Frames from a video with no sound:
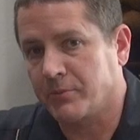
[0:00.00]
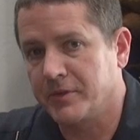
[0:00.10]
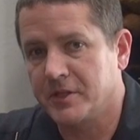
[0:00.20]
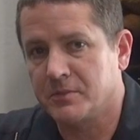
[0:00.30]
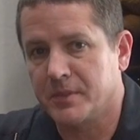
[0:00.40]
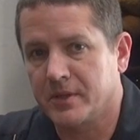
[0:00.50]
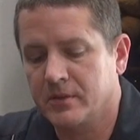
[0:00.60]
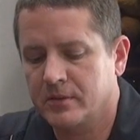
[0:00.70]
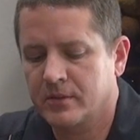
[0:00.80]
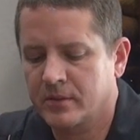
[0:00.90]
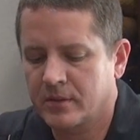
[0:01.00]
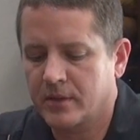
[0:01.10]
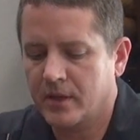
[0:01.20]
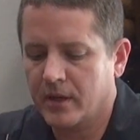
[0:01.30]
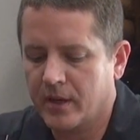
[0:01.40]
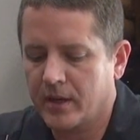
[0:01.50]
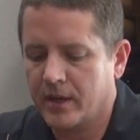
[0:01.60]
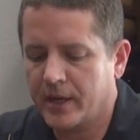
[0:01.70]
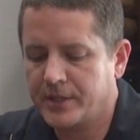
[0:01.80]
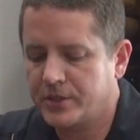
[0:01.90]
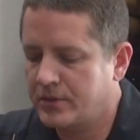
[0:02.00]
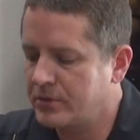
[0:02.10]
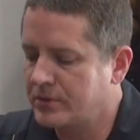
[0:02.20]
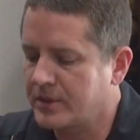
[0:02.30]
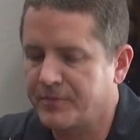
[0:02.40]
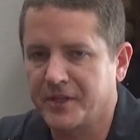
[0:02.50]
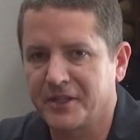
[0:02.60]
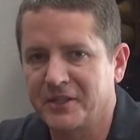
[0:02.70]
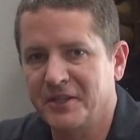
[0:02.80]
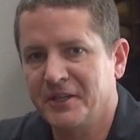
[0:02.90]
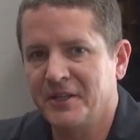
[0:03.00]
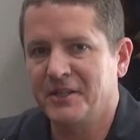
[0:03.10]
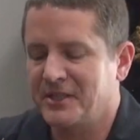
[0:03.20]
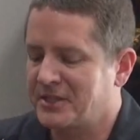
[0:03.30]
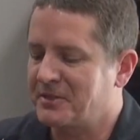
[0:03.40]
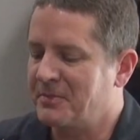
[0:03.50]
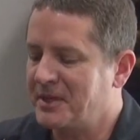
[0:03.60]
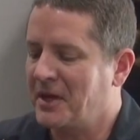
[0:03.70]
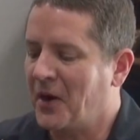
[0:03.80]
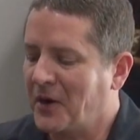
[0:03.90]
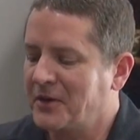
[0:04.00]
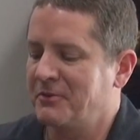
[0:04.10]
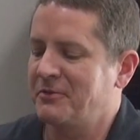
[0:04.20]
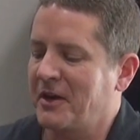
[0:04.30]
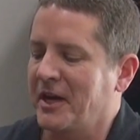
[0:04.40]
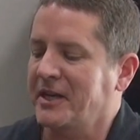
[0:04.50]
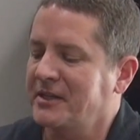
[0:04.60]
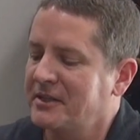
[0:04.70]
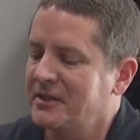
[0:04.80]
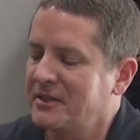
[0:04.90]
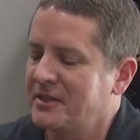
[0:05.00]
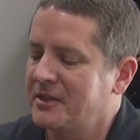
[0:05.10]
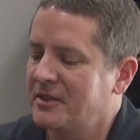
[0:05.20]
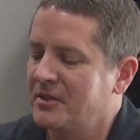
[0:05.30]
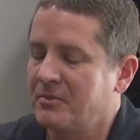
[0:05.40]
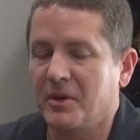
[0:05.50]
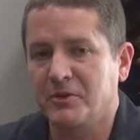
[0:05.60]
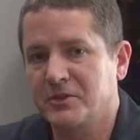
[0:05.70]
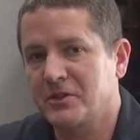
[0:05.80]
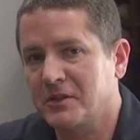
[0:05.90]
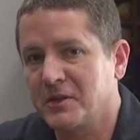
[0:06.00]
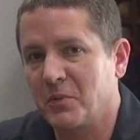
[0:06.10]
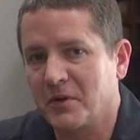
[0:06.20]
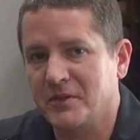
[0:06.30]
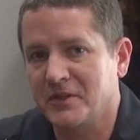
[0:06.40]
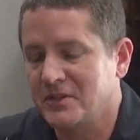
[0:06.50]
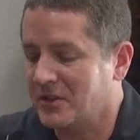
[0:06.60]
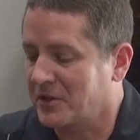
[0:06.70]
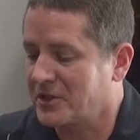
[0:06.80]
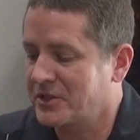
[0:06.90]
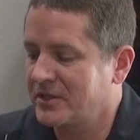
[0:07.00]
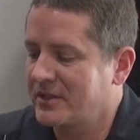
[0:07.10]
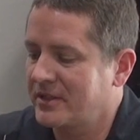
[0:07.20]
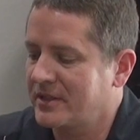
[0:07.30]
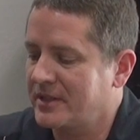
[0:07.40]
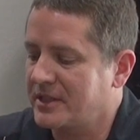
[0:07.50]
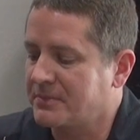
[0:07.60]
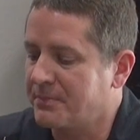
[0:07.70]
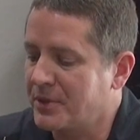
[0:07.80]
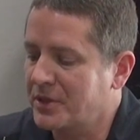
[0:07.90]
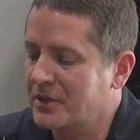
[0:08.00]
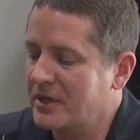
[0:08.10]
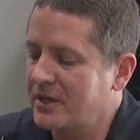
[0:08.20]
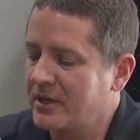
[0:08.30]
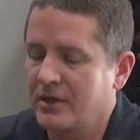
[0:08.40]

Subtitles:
with this meal, I chose something that's a bit hard to find, but certainly worth the search. It's Booker,